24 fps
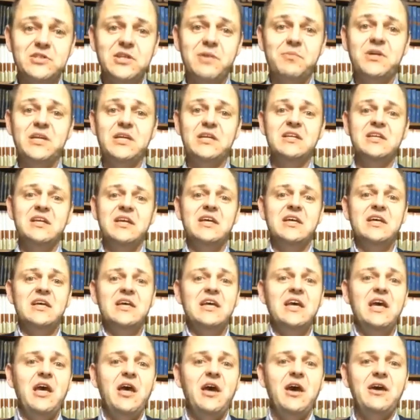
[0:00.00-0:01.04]
I mean,
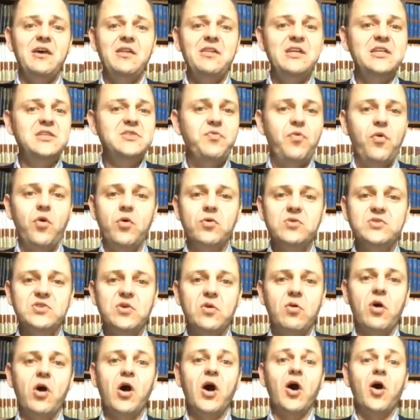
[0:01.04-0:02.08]
and uh, these folks
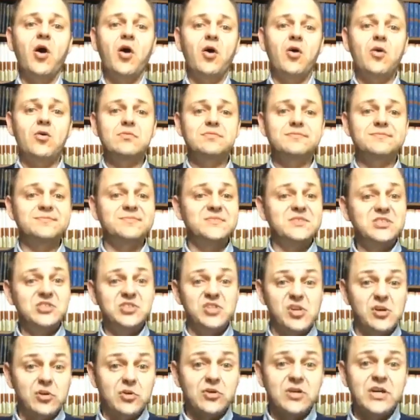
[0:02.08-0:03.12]
are all
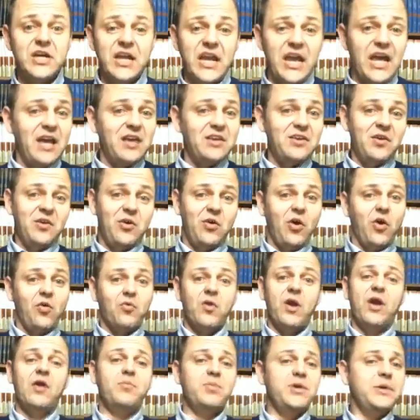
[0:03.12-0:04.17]
still connect, you know,
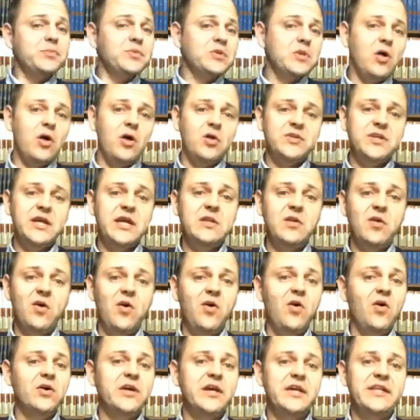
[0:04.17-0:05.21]
around people all day
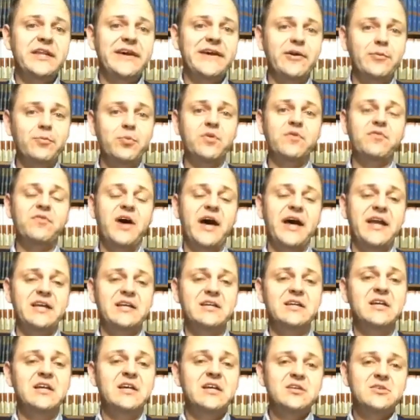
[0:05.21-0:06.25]
long, and they're providing
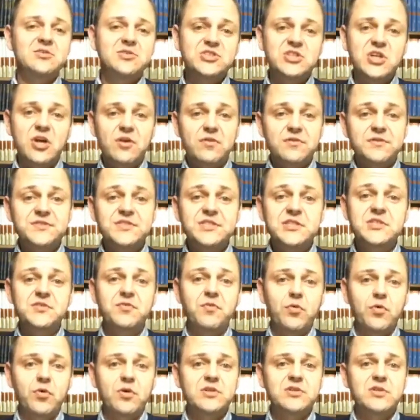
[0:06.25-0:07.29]
services
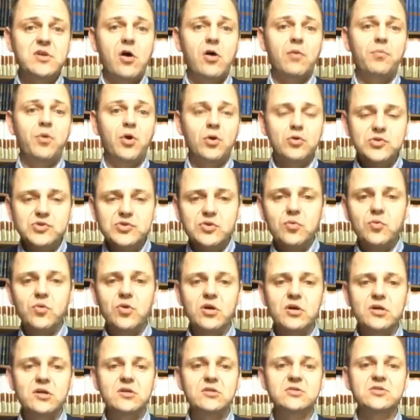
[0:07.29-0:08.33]
for us. Our postal
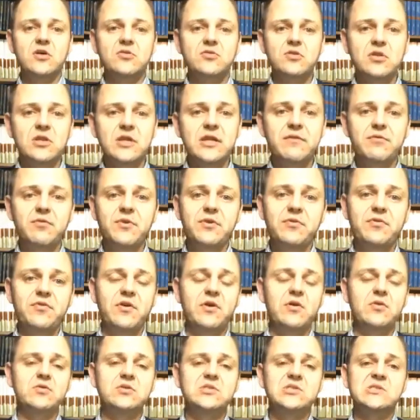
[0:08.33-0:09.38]
workers, our delivery
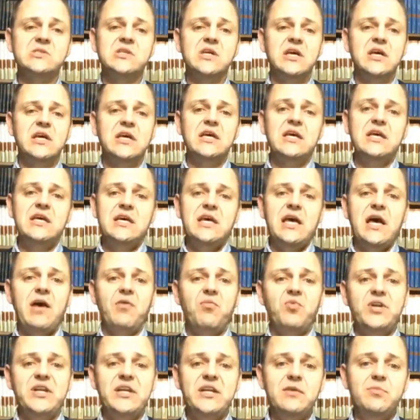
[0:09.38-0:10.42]
folks. Uh,
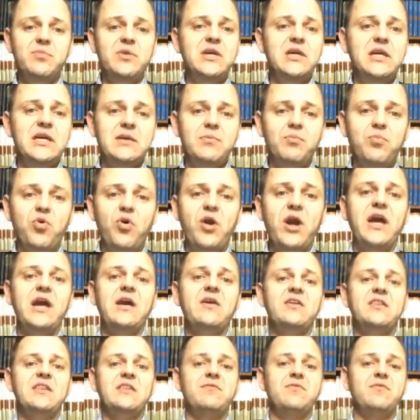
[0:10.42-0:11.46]
we need to be
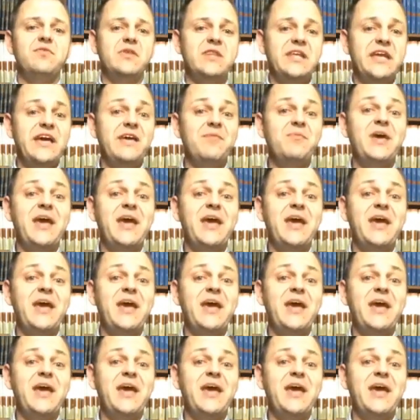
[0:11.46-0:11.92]
praying for them.